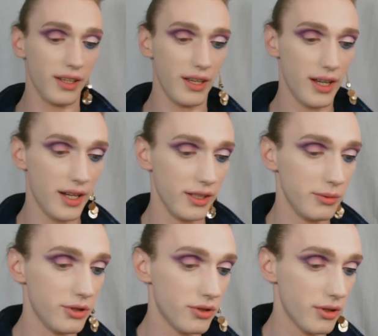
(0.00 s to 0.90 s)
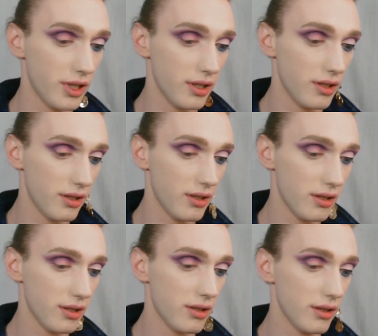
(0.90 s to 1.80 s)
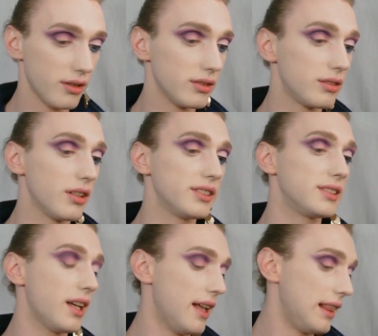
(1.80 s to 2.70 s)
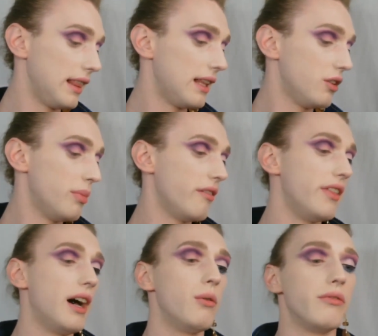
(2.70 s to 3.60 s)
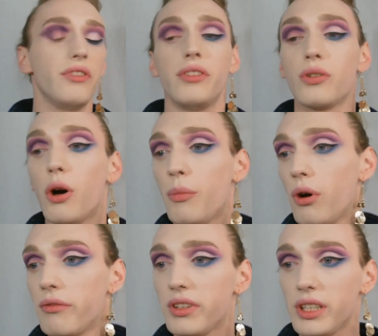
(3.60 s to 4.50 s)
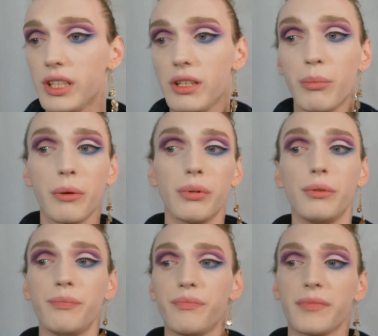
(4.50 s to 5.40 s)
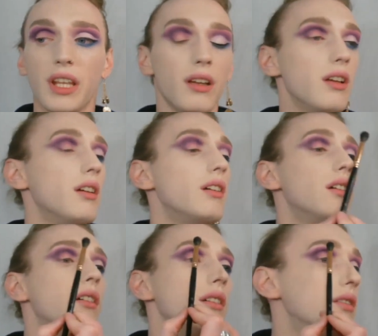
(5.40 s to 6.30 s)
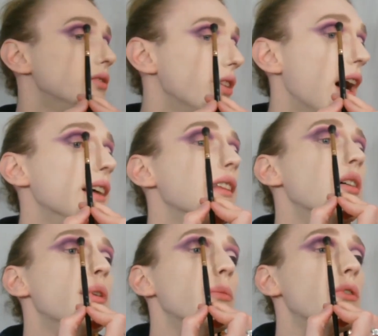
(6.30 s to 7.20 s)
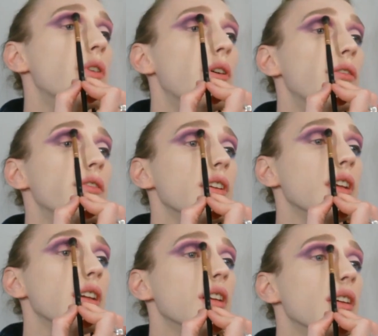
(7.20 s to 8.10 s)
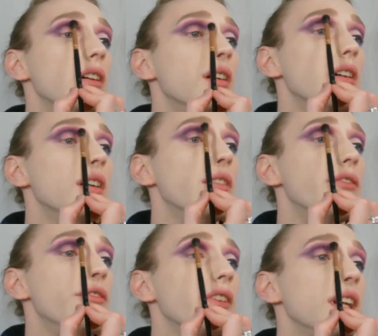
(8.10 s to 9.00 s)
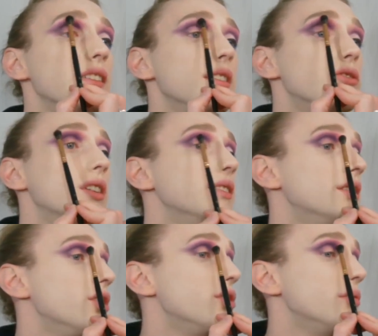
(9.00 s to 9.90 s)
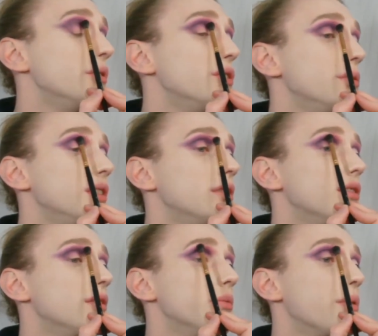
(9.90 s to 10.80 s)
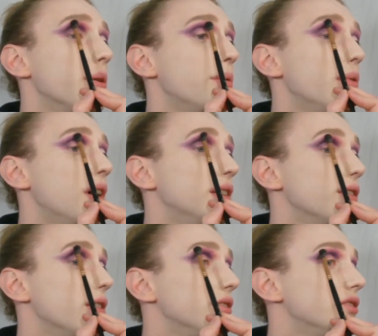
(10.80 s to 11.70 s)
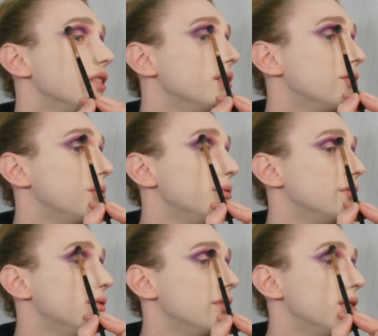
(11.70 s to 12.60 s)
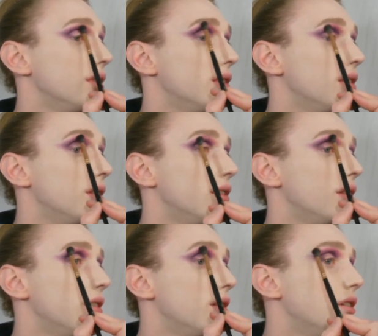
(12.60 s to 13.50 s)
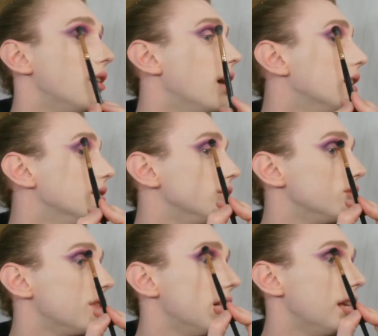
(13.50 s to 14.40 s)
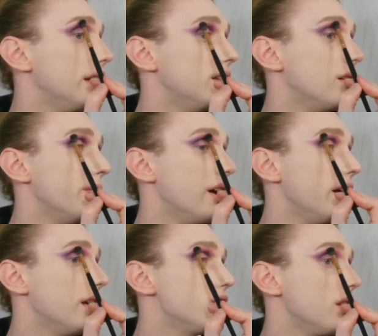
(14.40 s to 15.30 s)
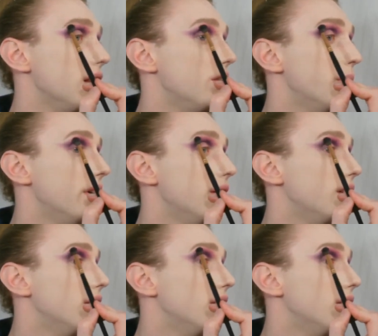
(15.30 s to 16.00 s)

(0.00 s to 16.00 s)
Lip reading: and we're just going to dust a little bit of that over the top of the purple to add a little bit more of a fade and transition between the purple and our skin tone, and just lighten up that edge a little bit.